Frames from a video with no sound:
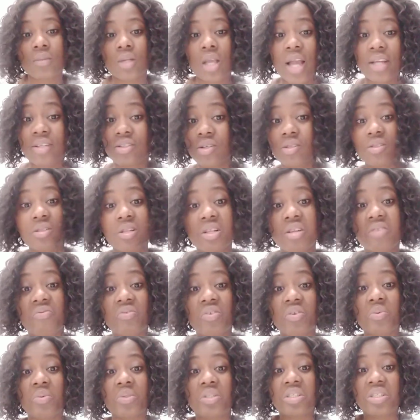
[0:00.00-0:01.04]
I just leave
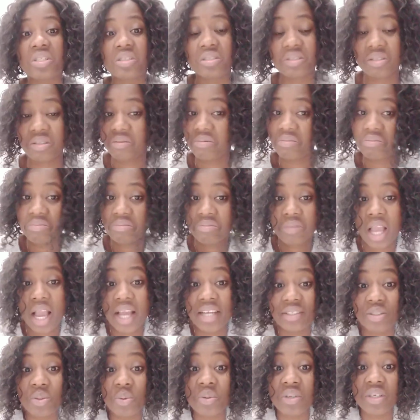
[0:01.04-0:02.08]
you with this.
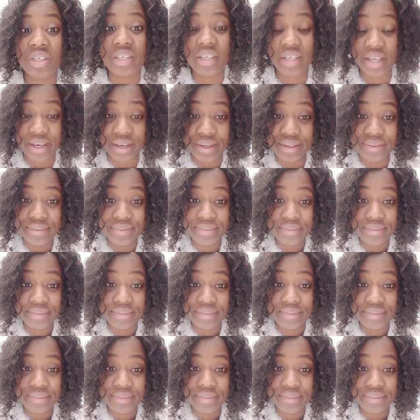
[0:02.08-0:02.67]
I don't care.